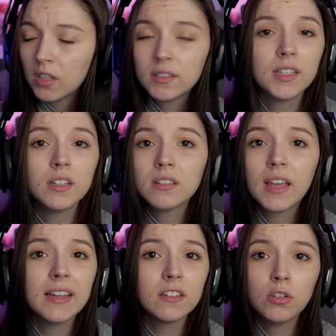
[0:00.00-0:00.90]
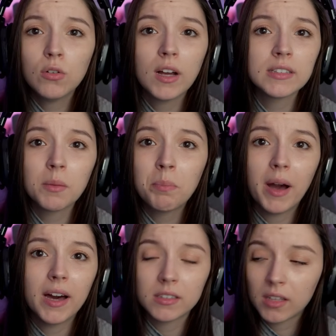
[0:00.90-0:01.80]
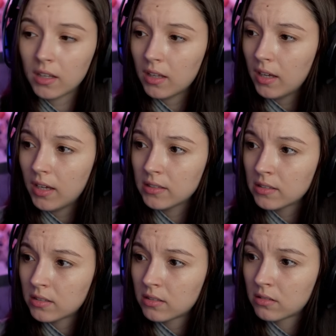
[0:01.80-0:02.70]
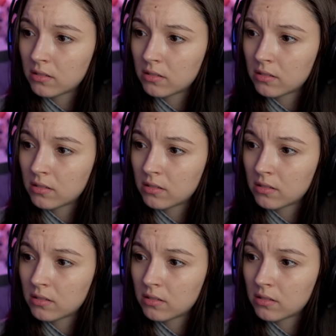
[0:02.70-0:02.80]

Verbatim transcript: Till death do us apart, I guess.